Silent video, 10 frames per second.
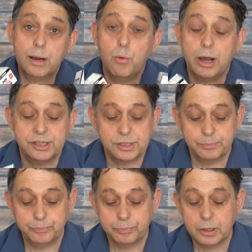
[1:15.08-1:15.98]
and white,
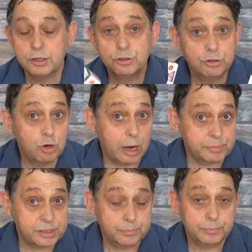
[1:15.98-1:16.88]
two
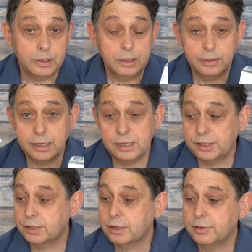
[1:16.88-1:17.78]
types.
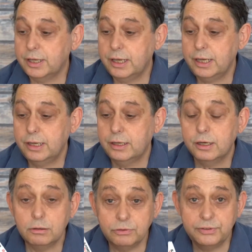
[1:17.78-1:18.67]
There's the
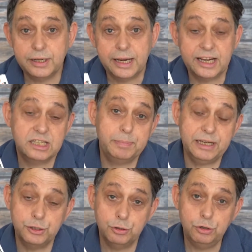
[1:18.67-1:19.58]
Ilford
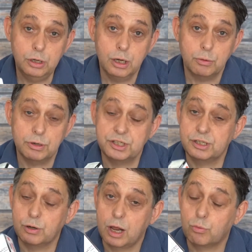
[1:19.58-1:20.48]
XP2, which
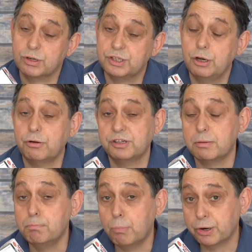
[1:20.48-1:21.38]
is what's known as a
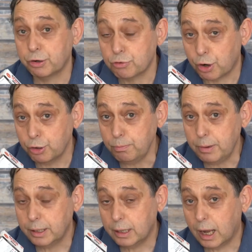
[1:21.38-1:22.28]
monochrome,
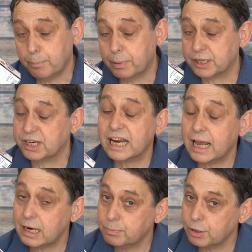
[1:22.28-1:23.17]
but it's a
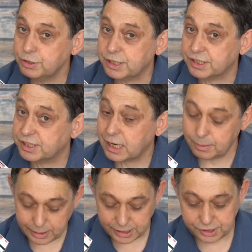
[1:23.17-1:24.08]
colour process,
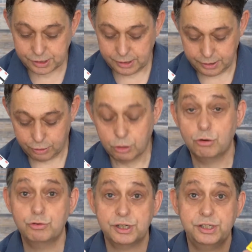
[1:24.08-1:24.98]
same as good
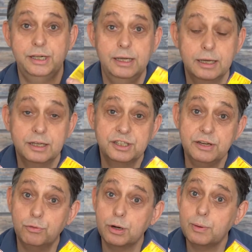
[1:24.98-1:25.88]
old trusty
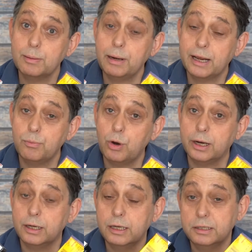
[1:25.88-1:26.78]
C41 black and
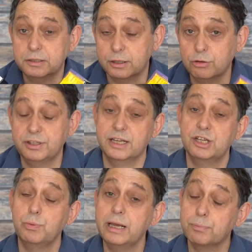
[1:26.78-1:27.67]
white. So the good thing is
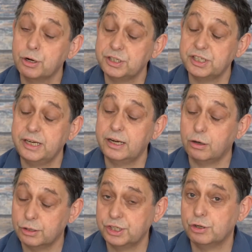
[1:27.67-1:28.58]
we can process it here
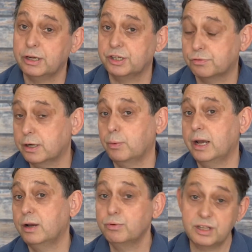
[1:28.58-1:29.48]
on site straight
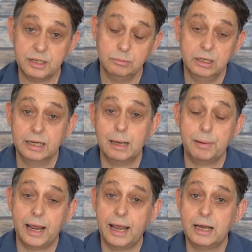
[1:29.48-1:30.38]
away within a couple
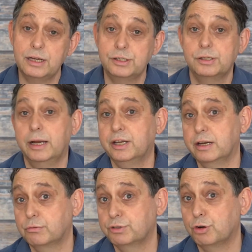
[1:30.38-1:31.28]
of hours and you get
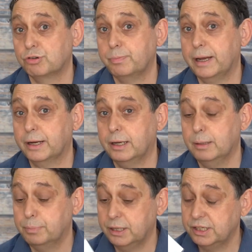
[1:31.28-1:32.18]
your results back,
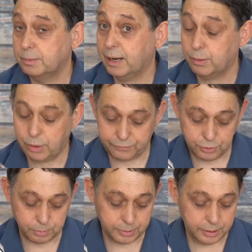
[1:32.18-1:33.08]
but it is a black and white
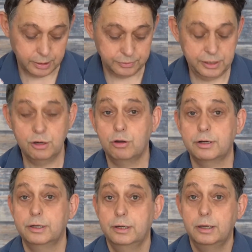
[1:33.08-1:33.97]
film. Then you've
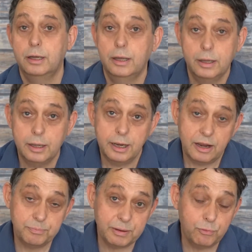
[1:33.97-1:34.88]
got
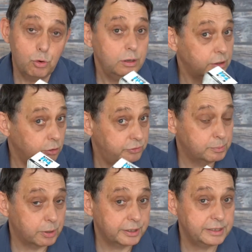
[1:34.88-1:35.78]
FP4, Ilford
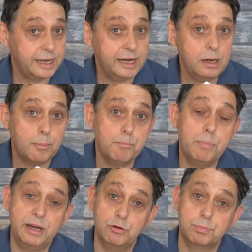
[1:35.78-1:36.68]
product again,
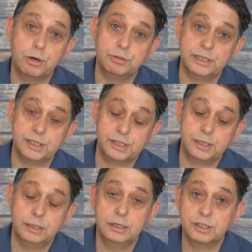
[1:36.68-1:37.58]
manual process.
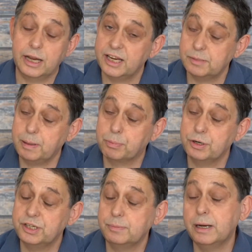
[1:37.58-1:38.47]
So it has to be
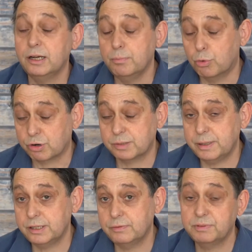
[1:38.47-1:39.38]
processed manually, more
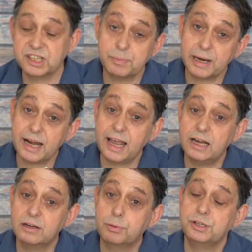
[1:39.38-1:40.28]
expensive, takes about an
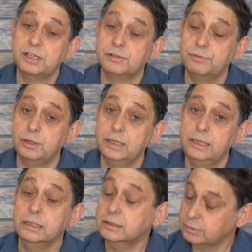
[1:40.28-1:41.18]
hour to process it fully.
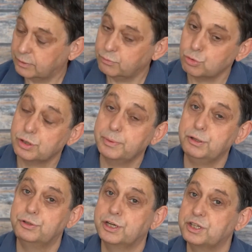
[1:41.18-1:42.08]
Unfortunately we
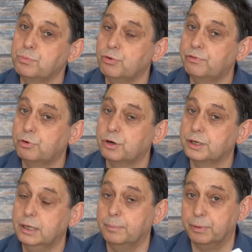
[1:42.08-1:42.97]
do charge more for it,
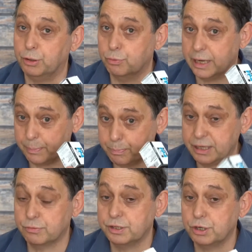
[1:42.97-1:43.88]
but you'll get
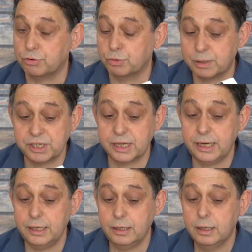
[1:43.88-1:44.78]
better results. Once
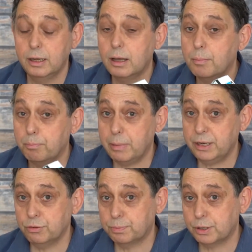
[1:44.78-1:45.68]
again,
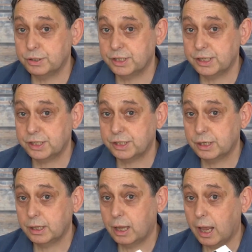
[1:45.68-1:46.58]
manual process,
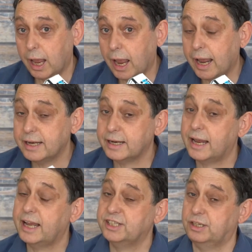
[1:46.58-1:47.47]
and it
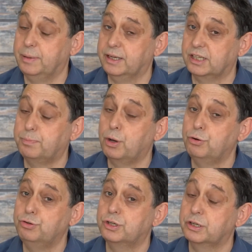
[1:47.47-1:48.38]
has to be
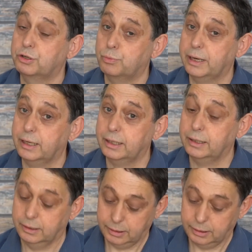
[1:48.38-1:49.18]
exposed correctly.